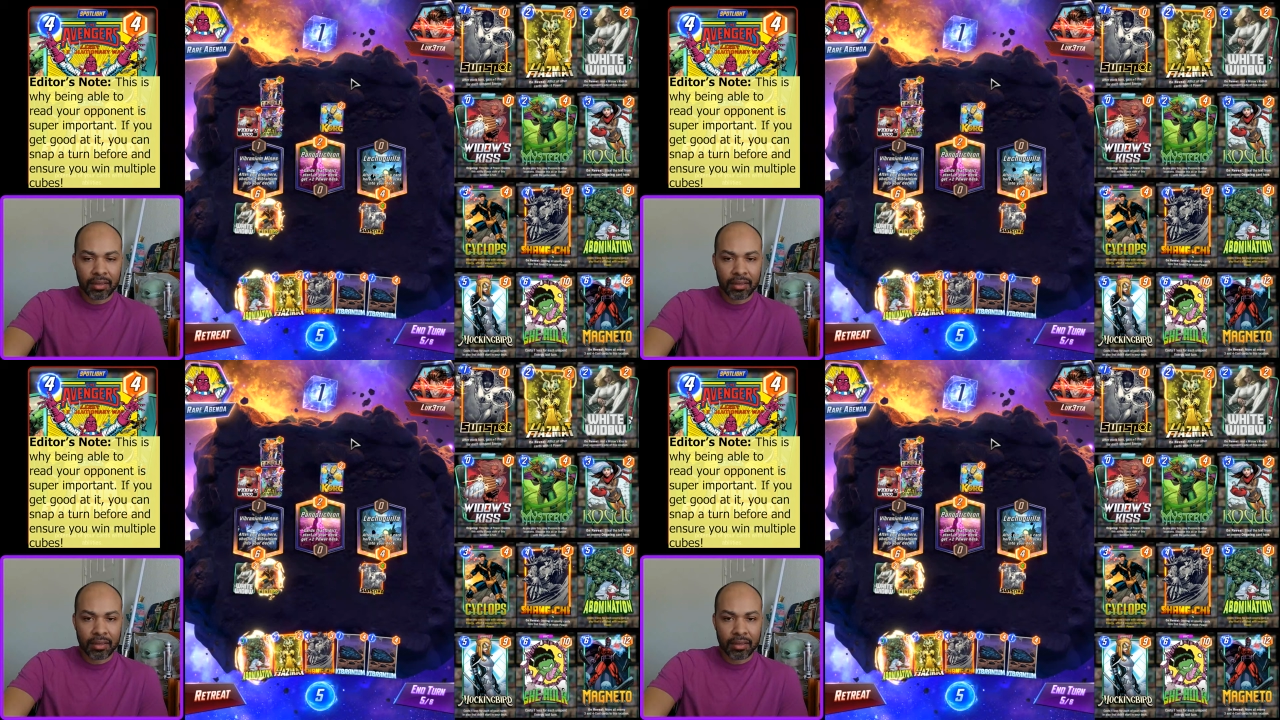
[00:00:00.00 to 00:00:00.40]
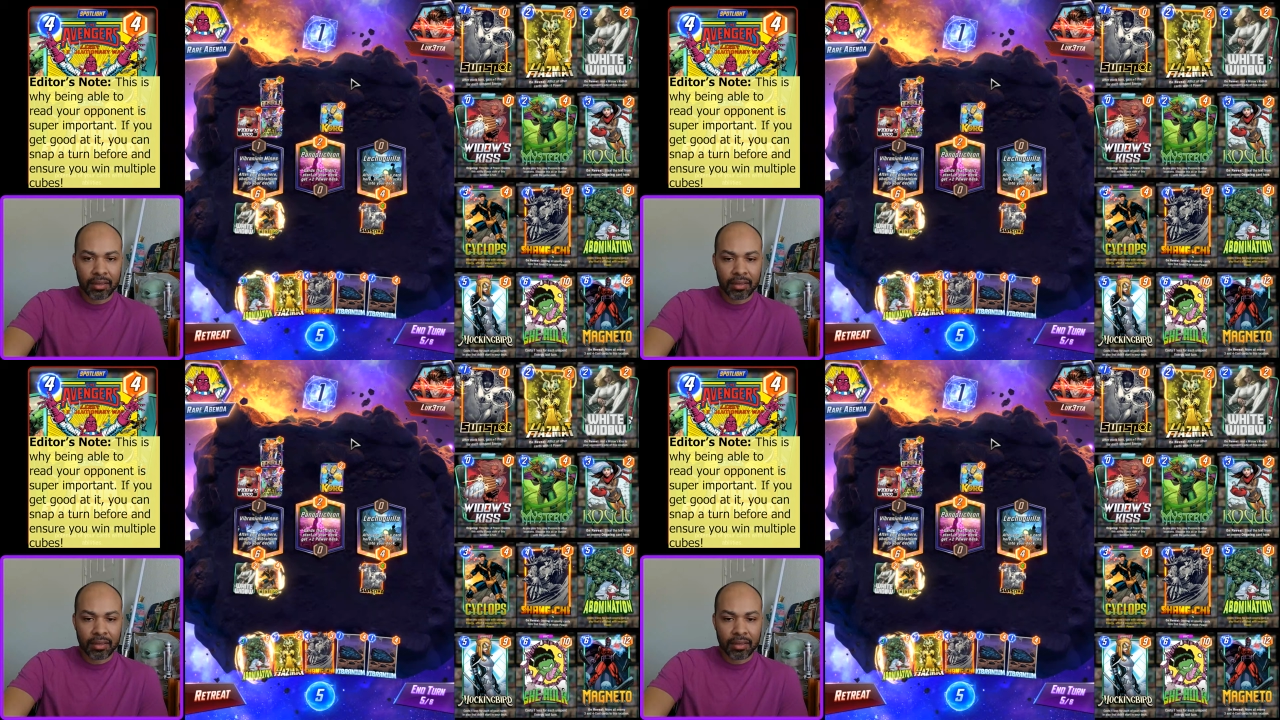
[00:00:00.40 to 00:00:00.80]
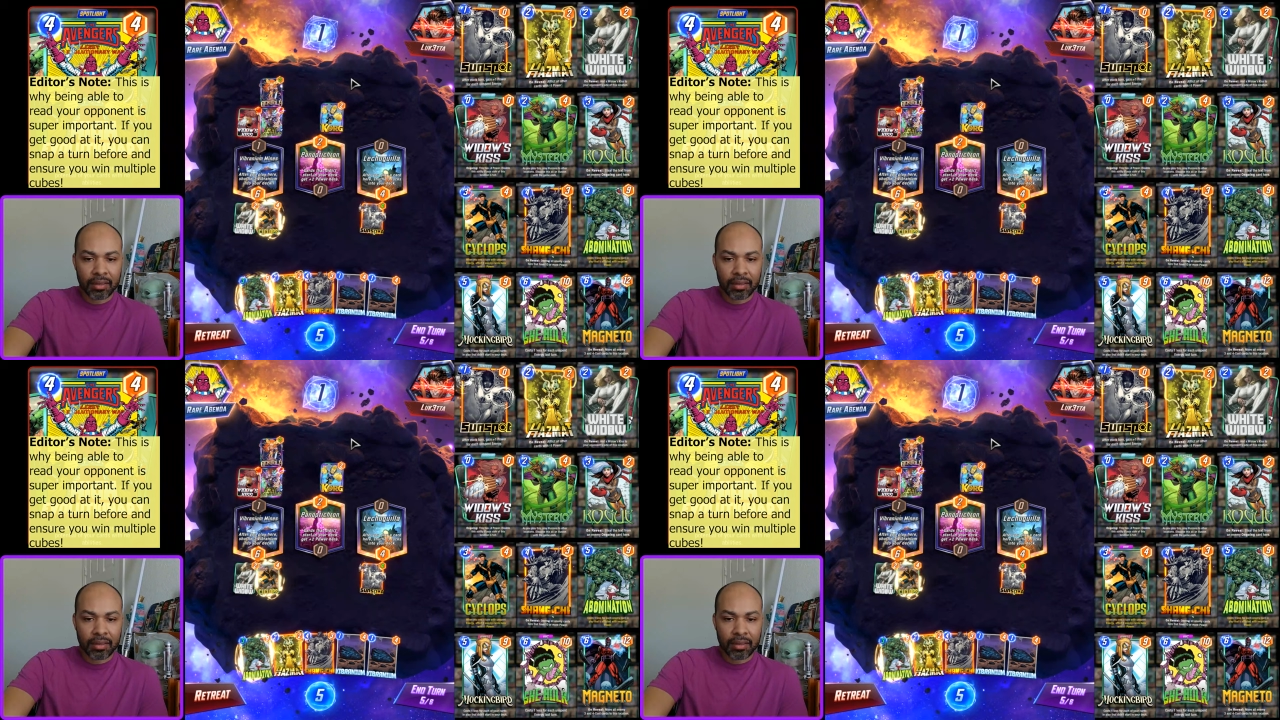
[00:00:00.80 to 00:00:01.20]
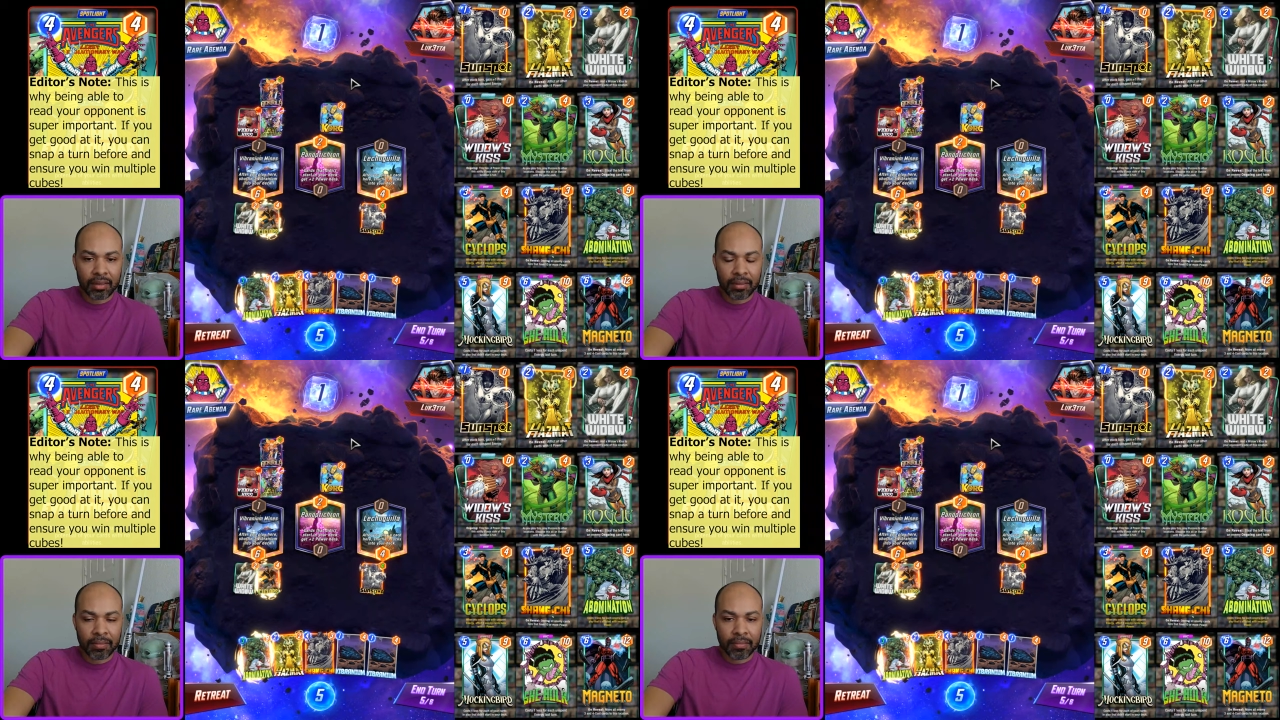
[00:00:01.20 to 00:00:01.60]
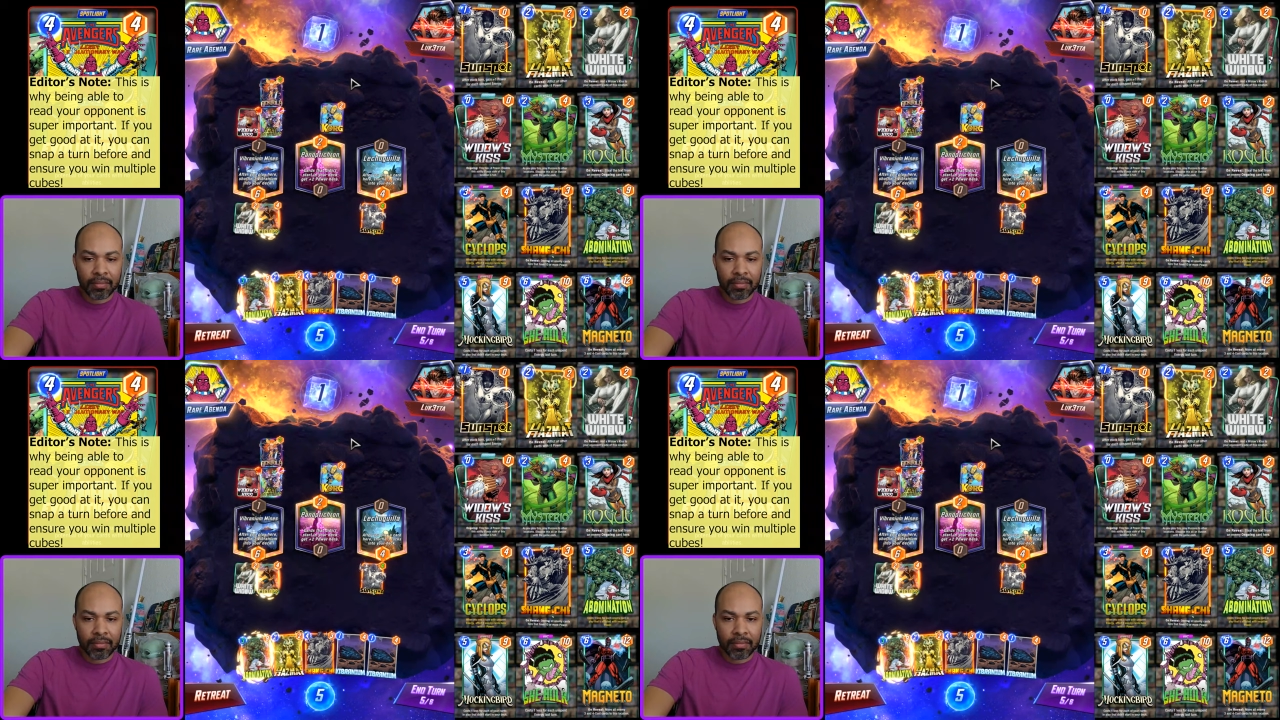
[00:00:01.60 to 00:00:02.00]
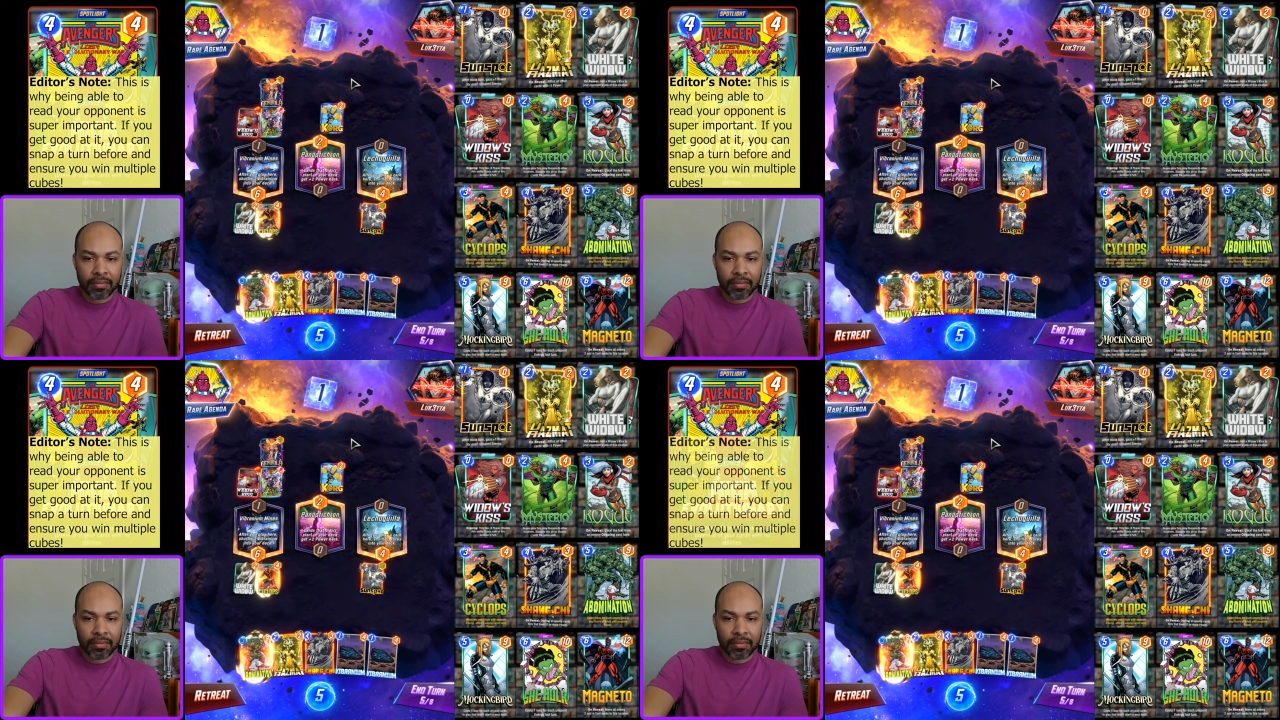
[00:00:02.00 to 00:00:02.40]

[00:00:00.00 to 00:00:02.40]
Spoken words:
No one is speaking in this clip.